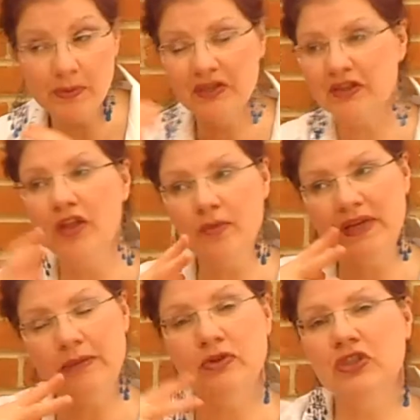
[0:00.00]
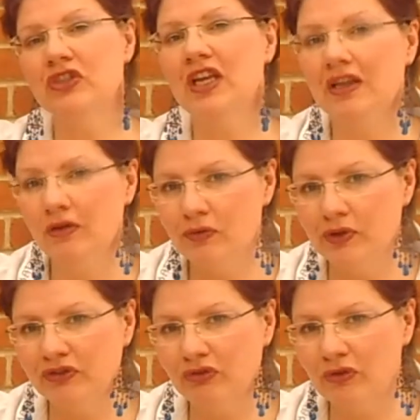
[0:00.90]
because other people just hear your
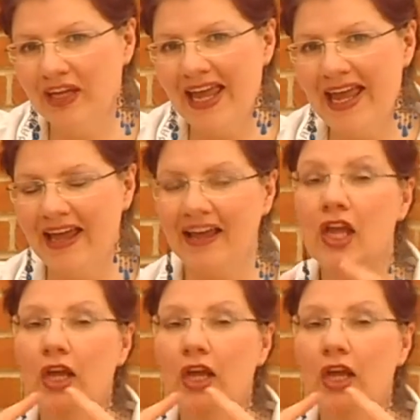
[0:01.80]
voice through the air.